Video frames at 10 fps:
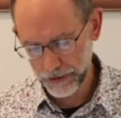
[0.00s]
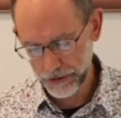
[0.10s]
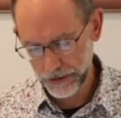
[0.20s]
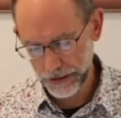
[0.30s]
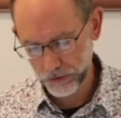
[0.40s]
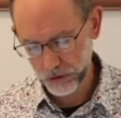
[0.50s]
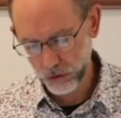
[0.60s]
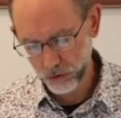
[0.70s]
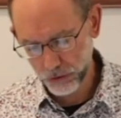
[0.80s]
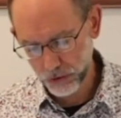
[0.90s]
And of
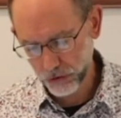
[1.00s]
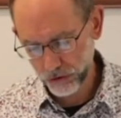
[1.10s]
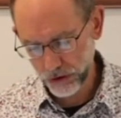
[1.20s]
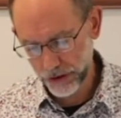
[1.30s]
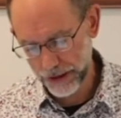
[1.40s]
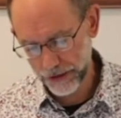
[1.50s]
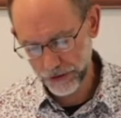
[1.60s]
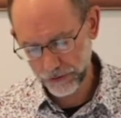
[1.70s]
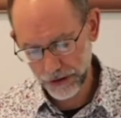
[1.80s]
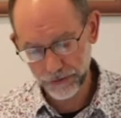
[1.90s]
course we also have
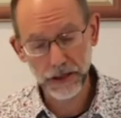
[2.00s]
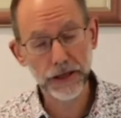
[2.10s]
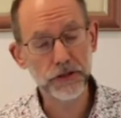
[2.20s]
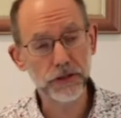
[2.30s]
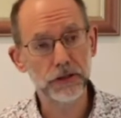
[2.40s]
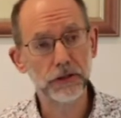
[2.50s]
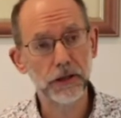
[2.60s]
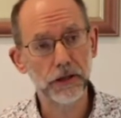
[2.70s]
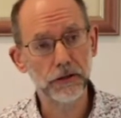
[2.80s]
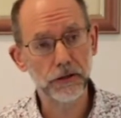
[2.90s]
in Revelation
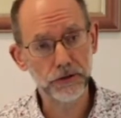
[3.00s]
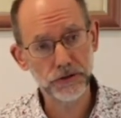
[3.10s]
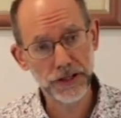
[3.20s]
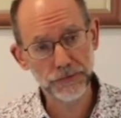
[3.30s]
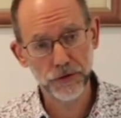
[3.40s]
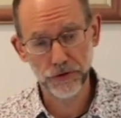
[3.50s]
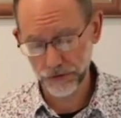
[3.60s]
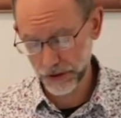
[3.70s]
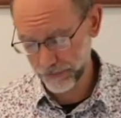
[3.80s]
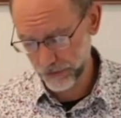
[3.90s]
chapter
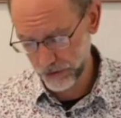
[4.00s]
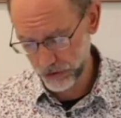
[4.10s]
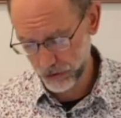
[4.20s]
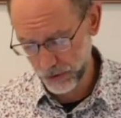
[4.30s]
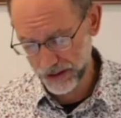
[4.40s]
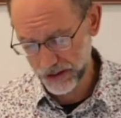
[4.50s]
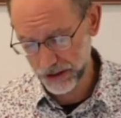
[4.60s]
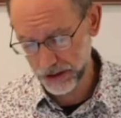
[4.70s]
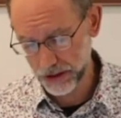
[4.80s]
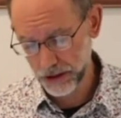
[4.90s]
3 verse
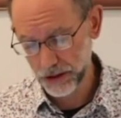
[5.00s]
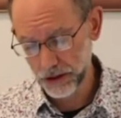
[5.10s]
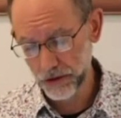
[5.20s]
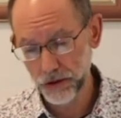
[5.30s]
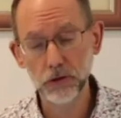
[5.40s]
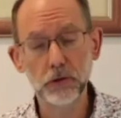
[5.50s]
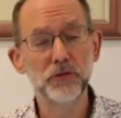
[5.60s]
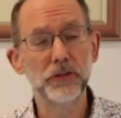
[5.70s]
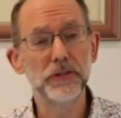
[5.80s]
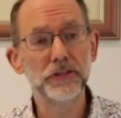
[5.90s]
20 the
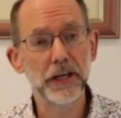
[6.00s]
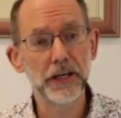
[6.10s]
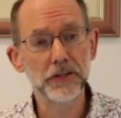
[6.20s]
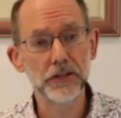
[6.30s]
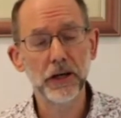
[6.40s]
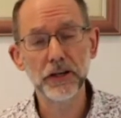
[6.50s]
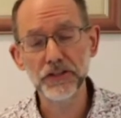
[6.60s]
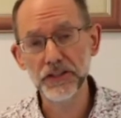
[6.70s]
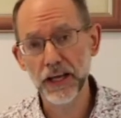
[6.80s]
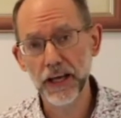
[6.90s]
Lord's invitation, I
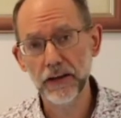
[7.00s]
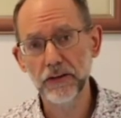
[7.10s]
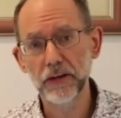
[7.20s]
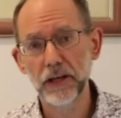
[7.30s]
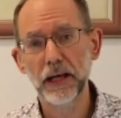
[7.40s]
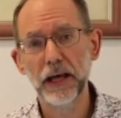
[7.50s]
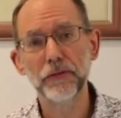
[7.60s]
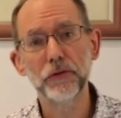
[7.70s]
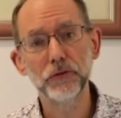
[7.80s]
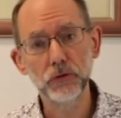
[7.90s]
stand at
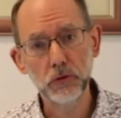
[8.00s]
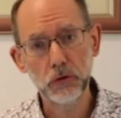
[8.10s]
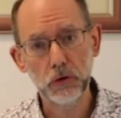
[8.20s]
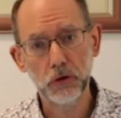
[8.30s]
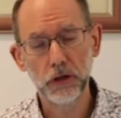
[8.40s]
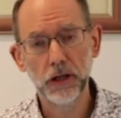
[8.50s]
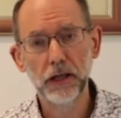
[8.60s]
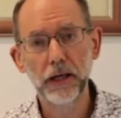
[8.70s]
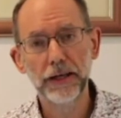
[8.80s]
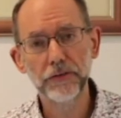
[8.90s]
the door
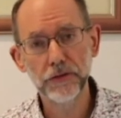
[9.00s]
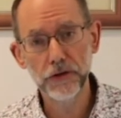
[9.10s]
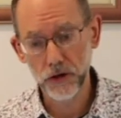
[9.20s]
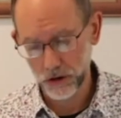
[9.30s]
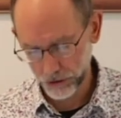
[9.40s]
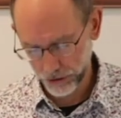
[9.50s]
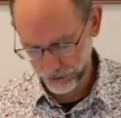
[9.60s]
and knock.